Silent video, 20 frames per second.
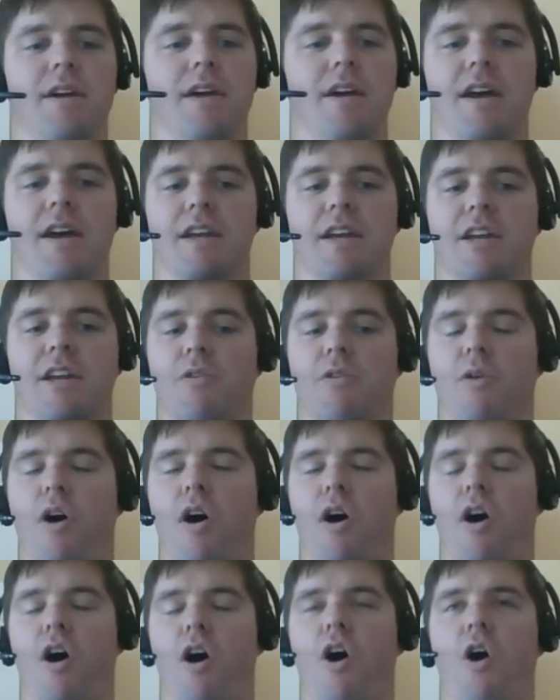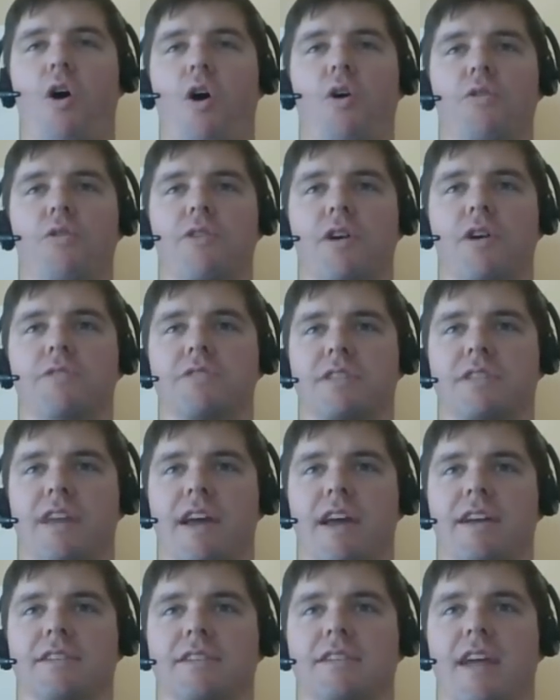you know, all those
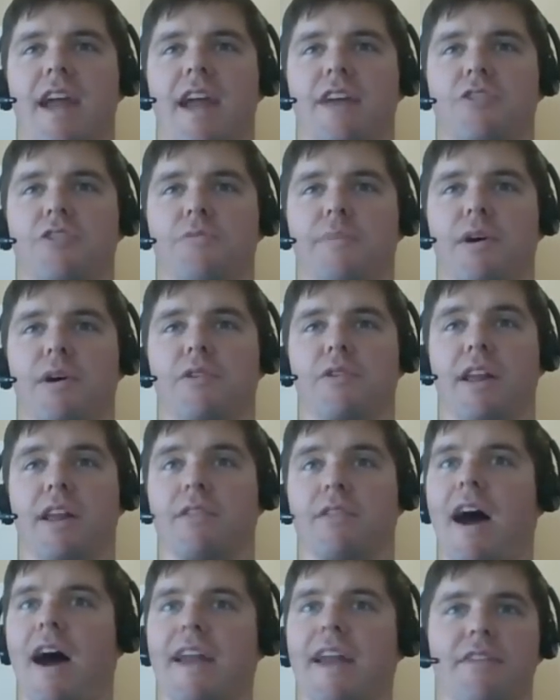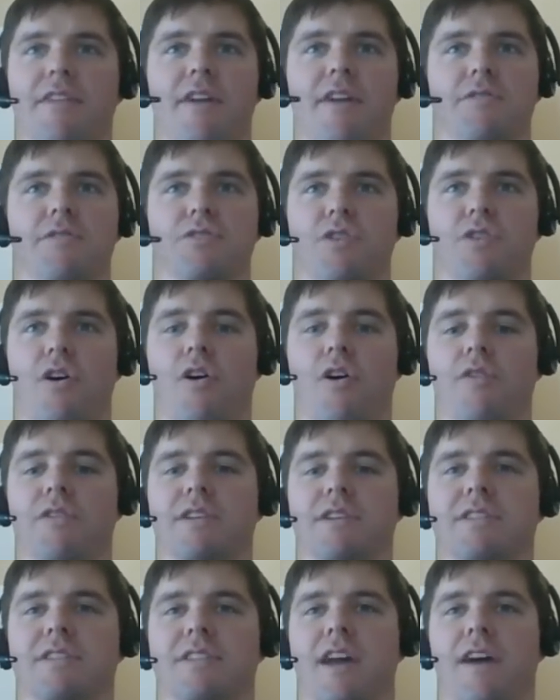things in your building, lighting levels, all
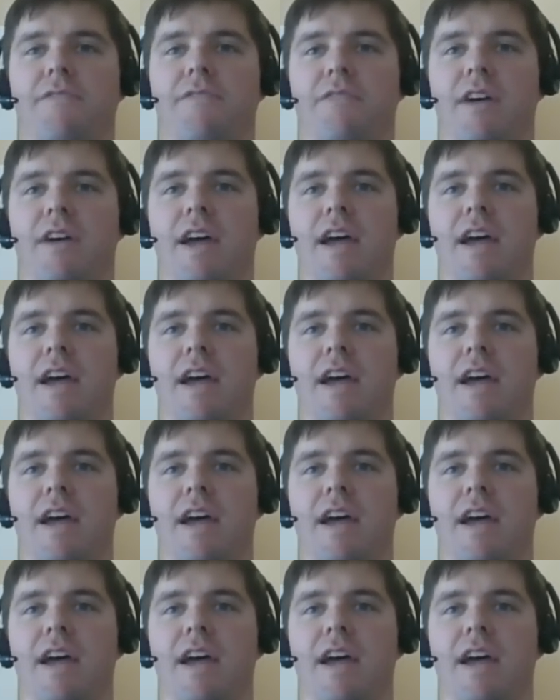this stuff,